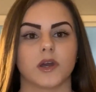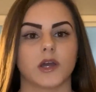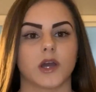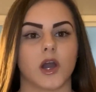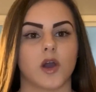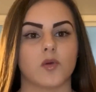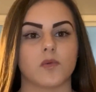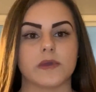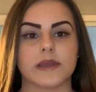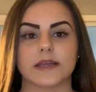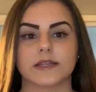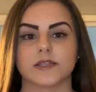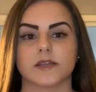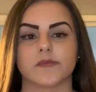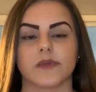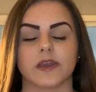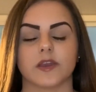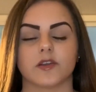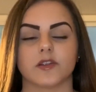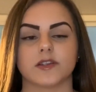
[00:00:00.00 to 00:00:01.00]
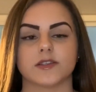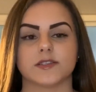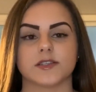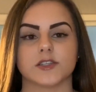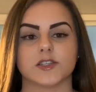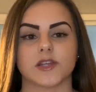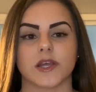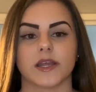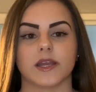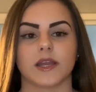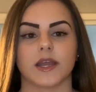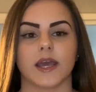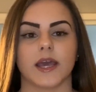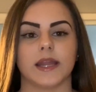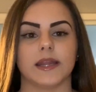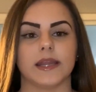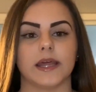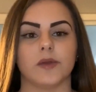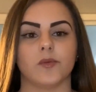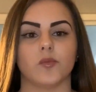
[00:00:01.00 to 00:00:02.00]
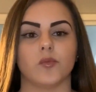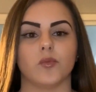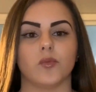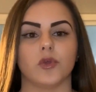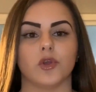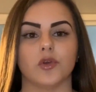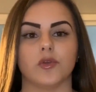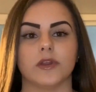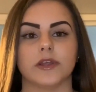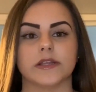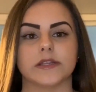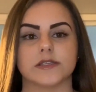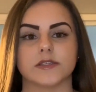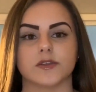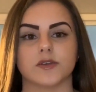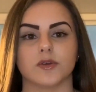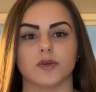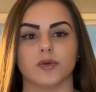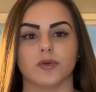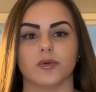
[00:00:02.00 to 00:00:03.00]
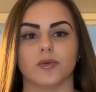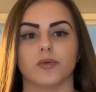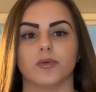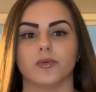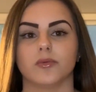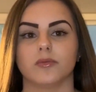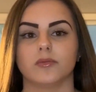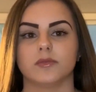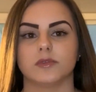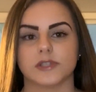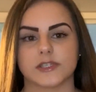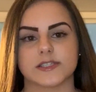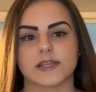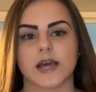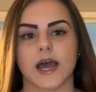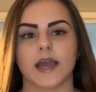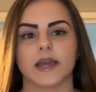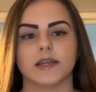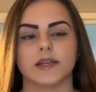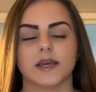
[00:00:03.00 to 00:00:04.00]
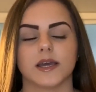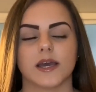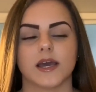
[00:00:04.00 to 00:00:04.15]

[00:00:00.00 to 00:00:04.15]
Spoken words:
a week to make your decision and then you need to decide.